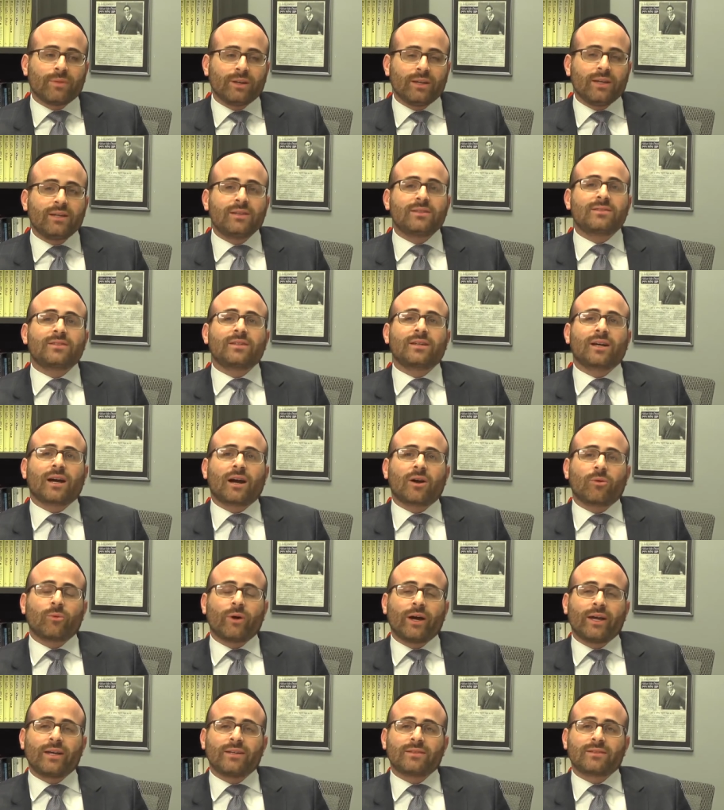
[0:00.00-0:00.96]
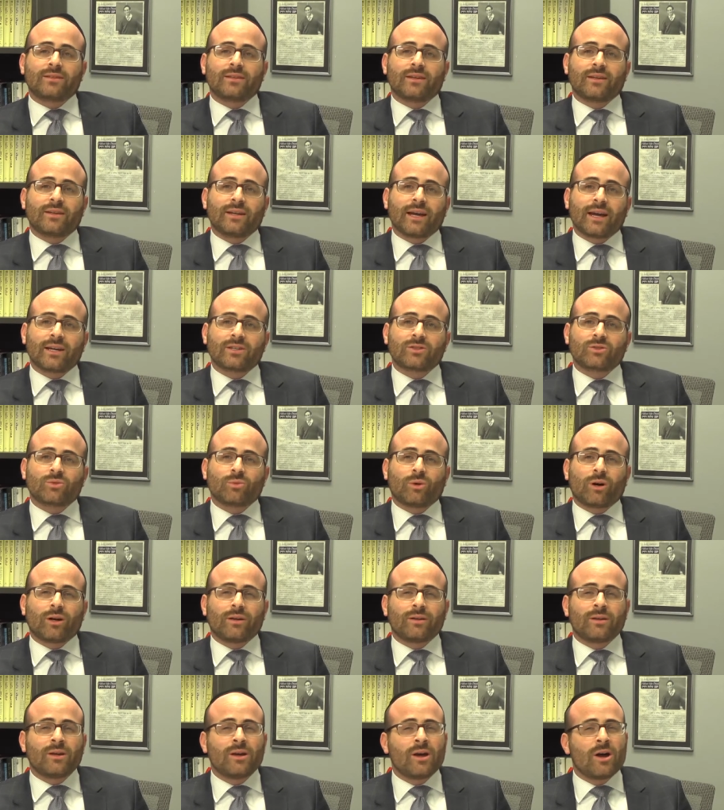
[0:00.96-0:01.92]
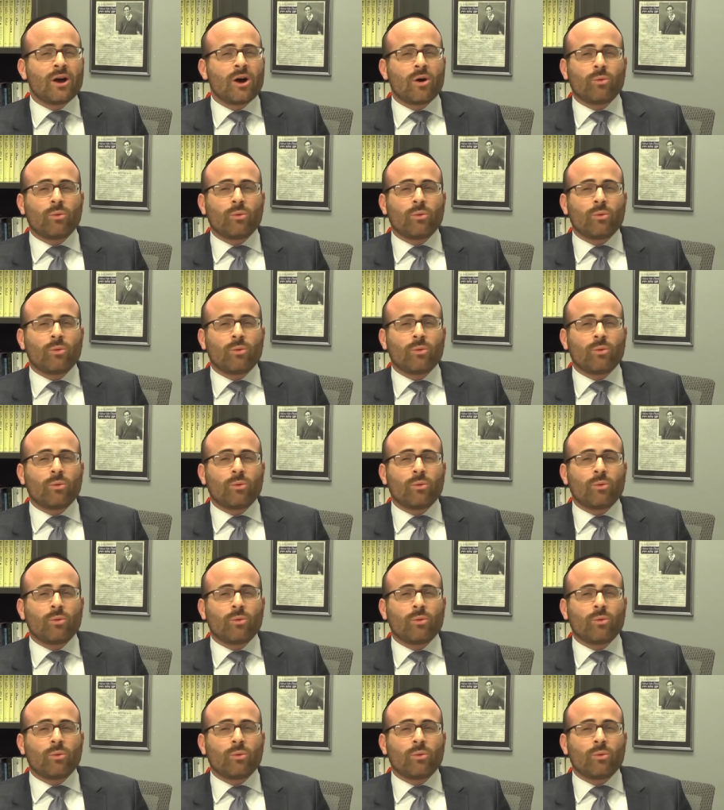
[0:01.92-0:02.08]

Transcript: easing our way into the next one,